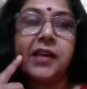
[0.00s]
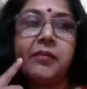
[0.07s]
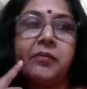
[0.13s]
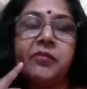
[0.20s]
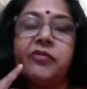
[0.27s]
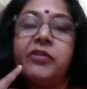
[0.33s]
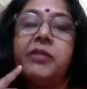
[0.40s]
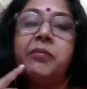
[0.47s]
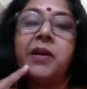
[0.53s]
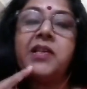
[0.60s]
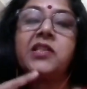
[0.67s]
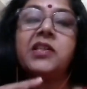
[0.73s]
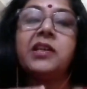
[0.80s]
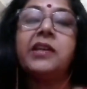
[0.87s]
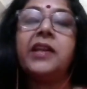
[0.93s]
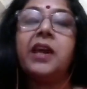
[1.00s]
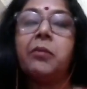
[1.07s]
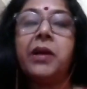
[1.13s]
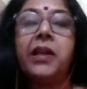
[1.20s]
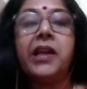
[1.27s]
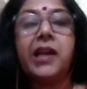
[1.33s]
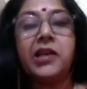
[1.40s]
and we must
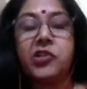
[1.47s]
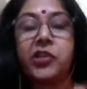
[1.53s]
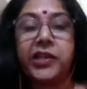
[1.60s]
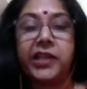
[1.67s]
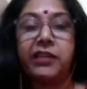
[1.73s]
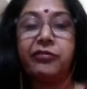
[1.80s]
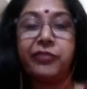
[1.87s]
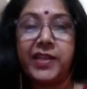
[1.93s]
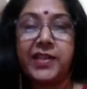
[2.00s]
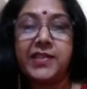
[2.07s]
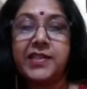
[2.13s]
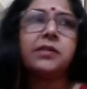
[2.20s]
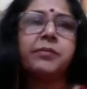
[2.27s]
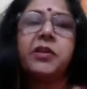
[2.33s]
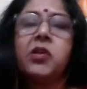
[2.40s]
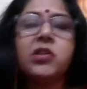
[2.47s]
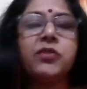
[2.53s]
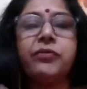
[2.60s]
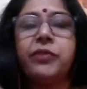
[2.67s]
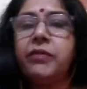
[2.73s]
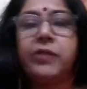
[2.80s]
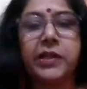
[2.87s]
double our training fees because
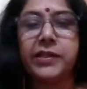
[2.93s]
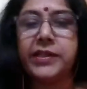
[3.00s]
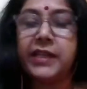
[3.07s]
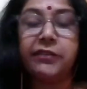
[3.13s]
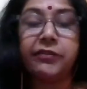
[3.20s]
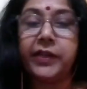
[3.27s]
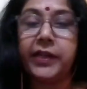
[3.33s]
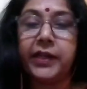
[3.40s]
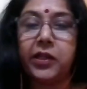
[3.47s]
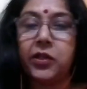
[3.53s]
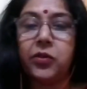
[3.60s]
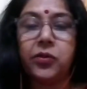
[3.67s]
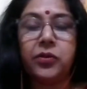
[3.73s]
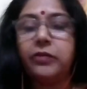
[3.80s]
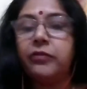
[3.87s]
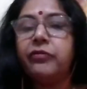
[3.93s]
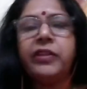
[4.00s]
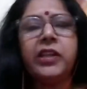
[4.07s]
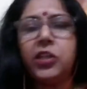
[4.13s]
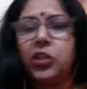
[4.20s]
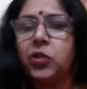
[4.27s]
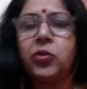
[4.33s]
we were delivering.
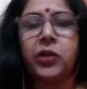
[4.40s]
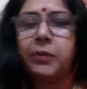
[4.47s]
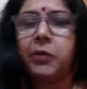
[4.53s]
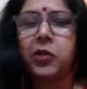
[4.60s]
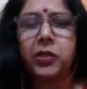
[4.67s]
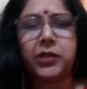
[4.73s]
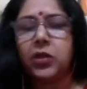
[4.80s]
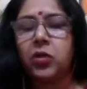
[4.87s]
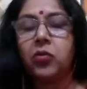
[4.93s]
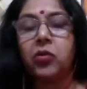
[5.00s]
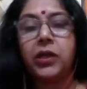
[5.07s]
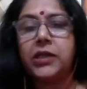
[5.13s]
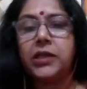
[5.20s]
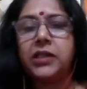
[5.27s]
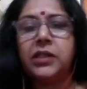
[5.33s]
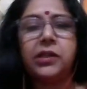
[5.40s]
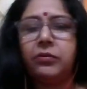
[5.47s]
We knew about the quality.